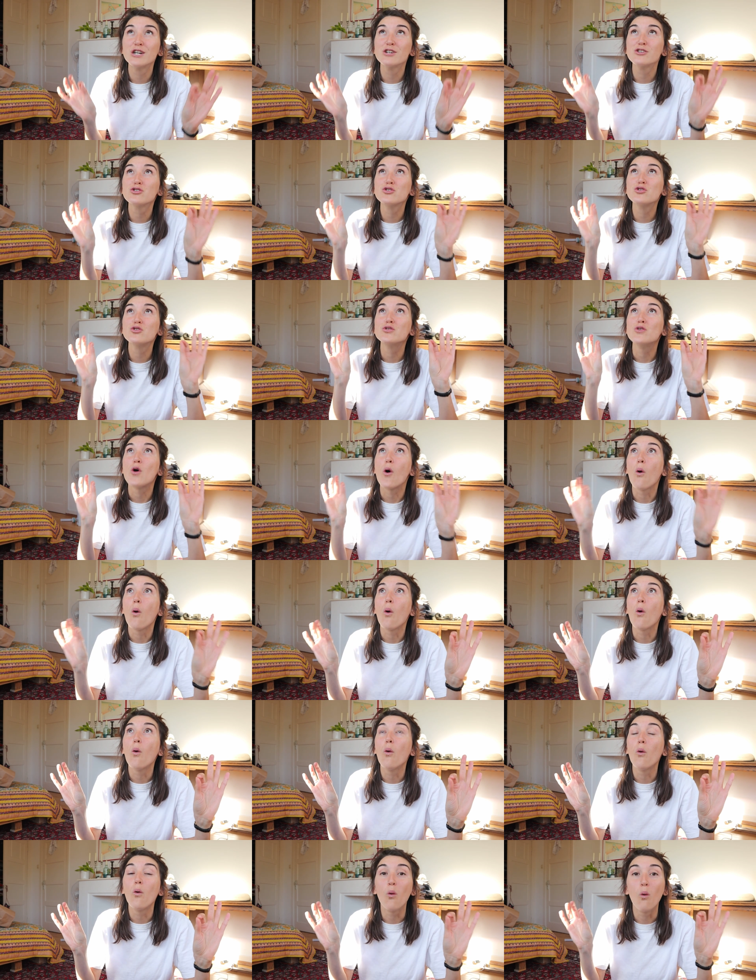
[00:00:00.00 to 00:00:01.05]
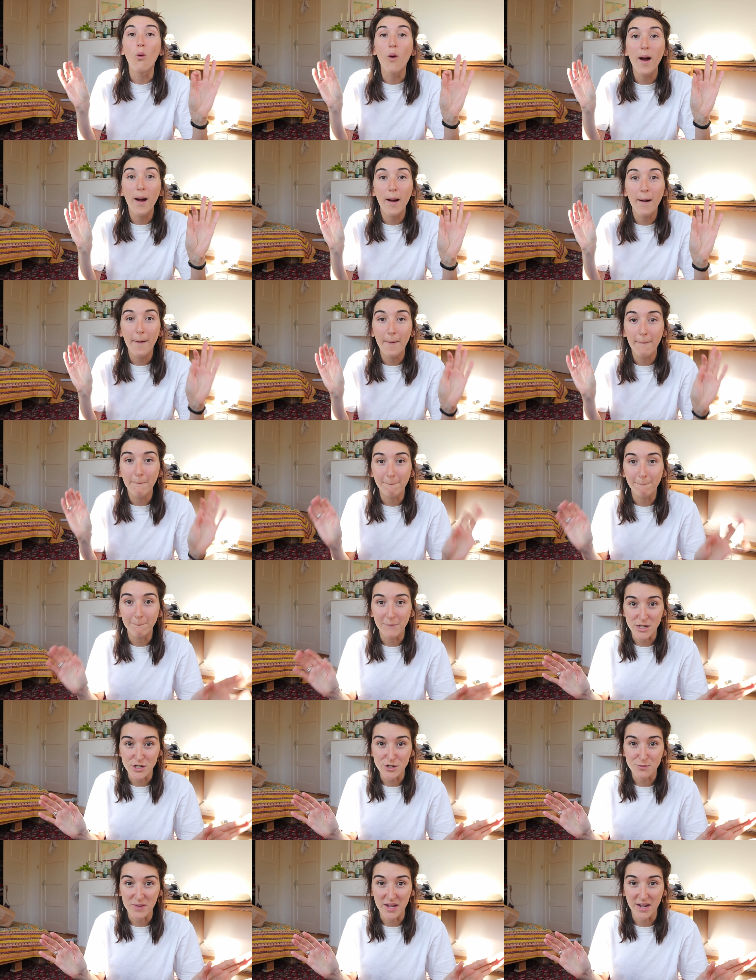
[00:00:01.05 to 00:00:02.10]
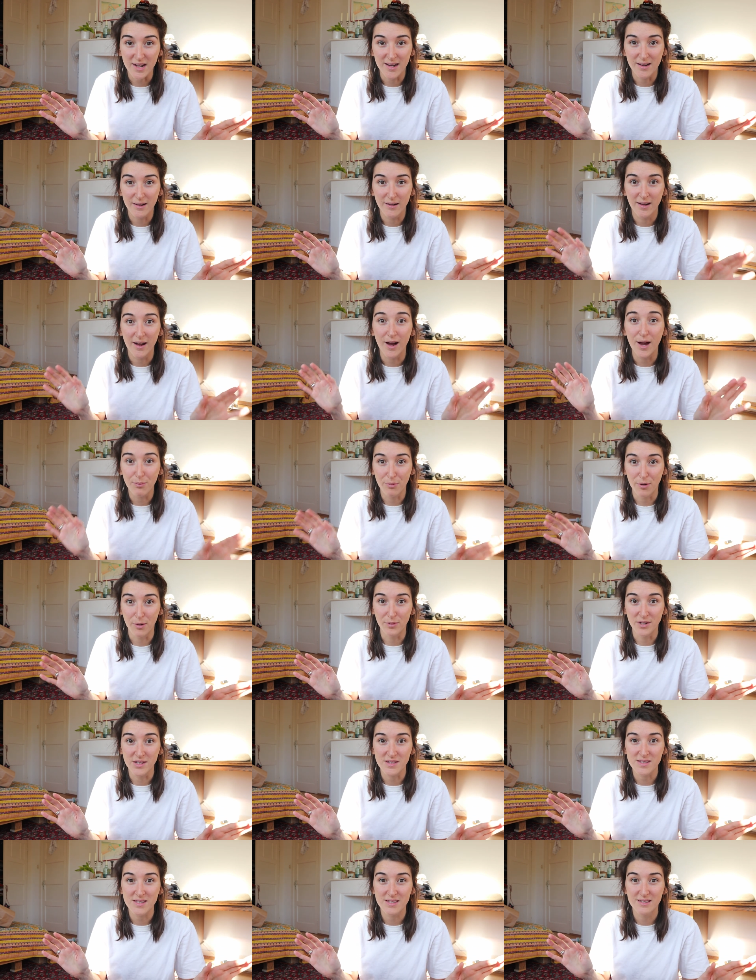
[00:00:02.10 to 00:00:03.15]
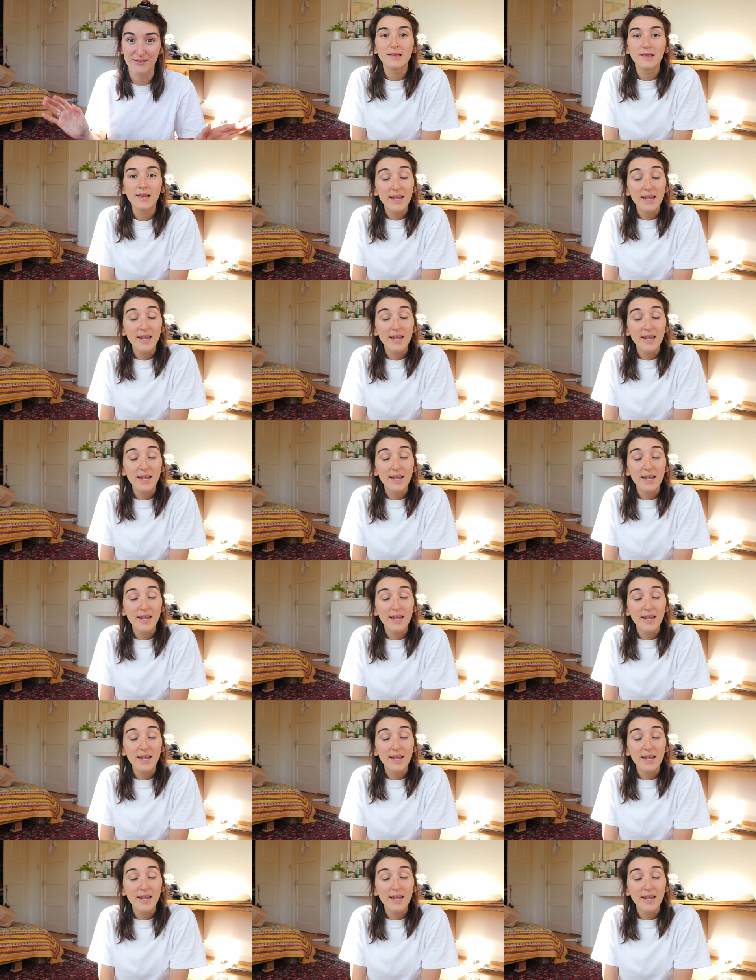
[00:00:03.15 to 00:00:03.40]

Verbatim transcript: so much better, I promise.